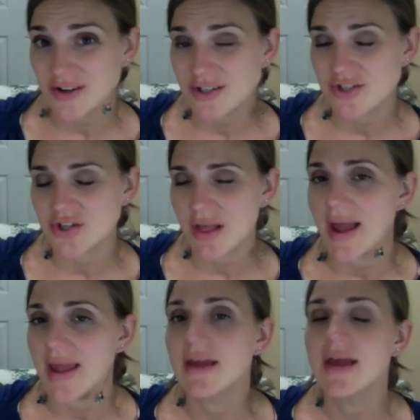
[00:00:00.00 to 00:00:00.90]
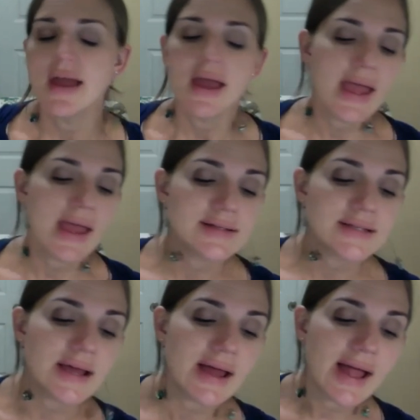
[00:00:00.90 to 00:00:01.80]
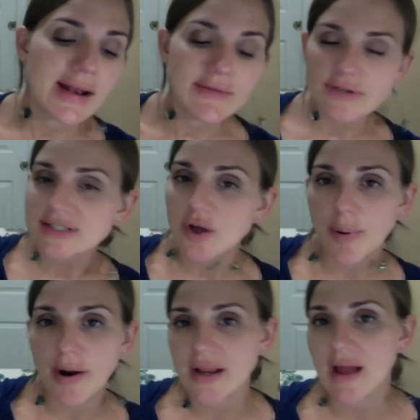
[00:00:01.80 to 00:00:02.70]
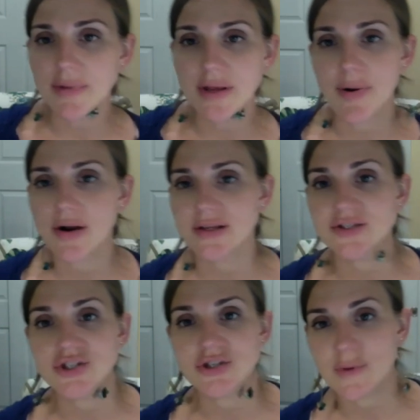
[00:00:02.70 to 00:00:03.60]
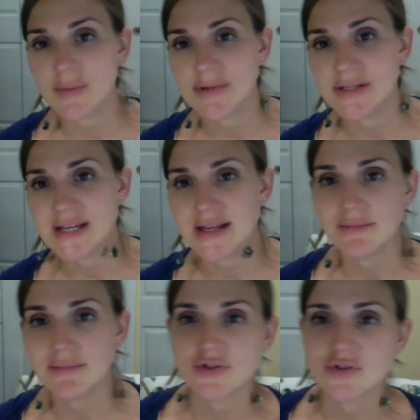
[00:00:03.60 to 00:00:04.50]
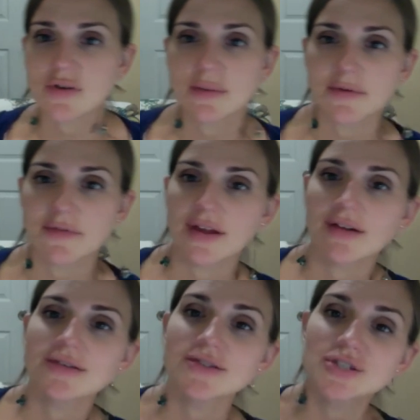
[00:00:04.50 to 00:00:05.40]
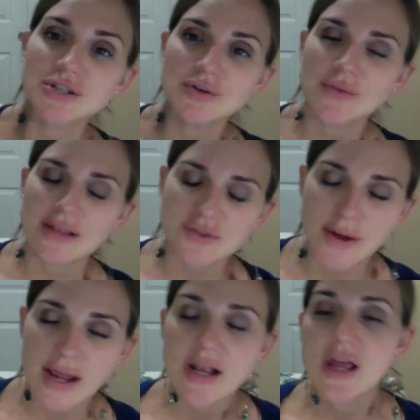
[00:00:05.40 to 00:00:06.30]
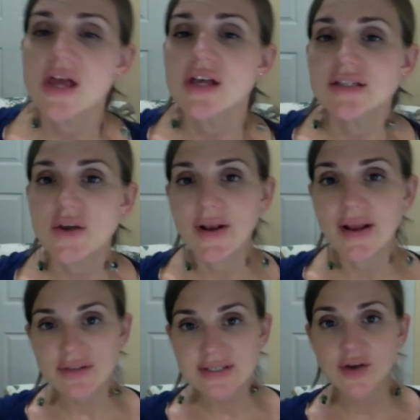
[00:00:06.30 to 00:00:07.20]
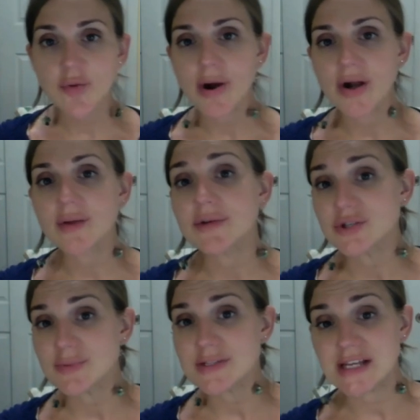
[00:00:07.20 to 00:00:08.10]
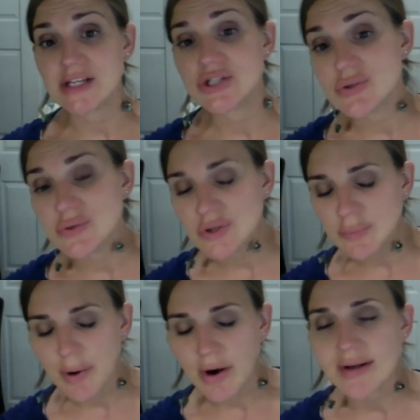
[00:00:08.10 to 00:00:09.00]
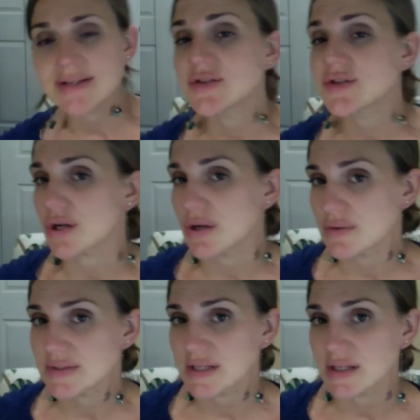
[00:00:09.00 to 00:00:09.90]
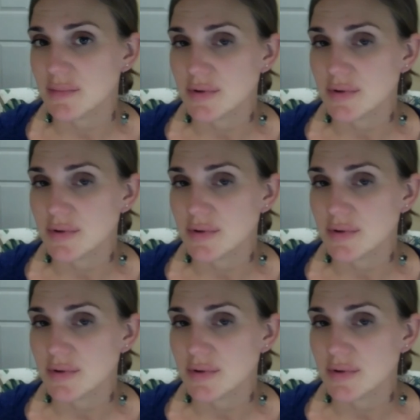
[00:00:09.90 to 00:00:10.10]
And at every single party, how many parties should we be dating? Just hold up your fingers. 2, that's right. So at every single party, we should be dating 2 new parties so that our hosts get the most free Tupperware.